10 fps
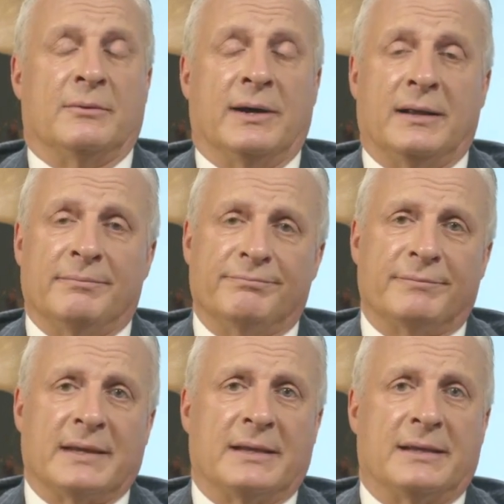Well,
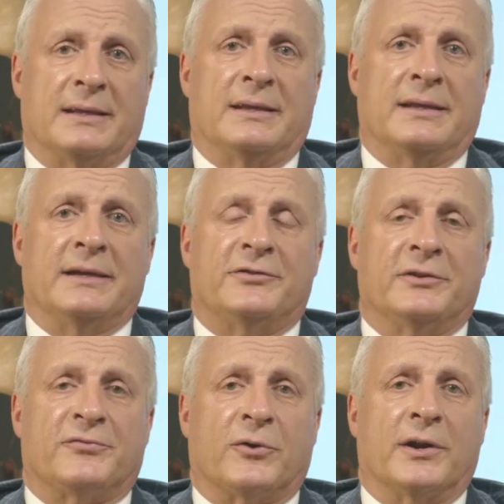that's
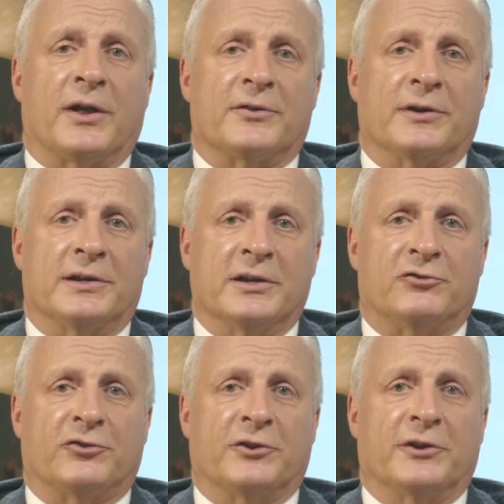it for another
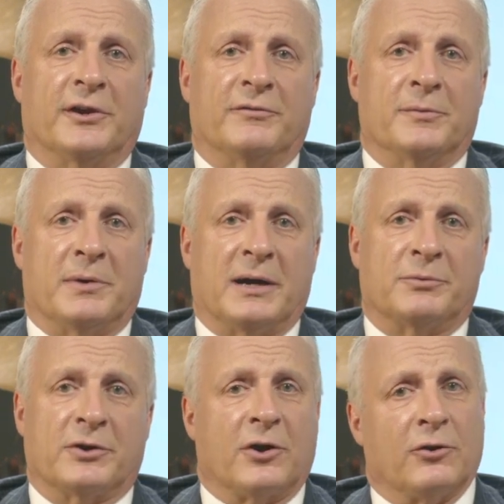edition of the
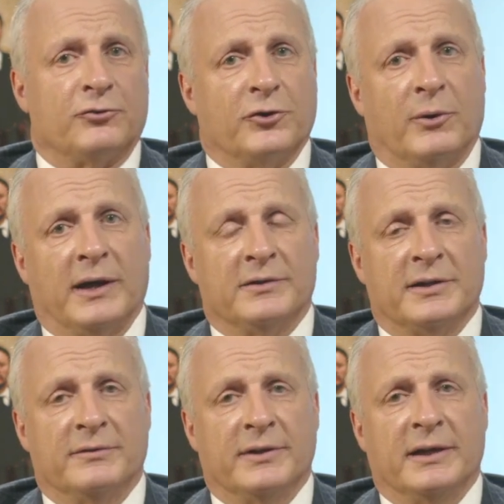Bob Cordaro Show on
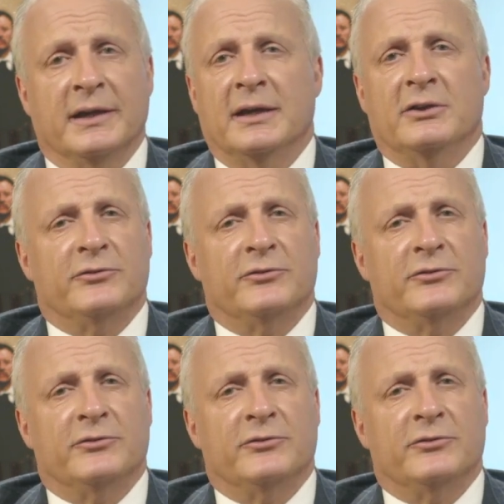TV.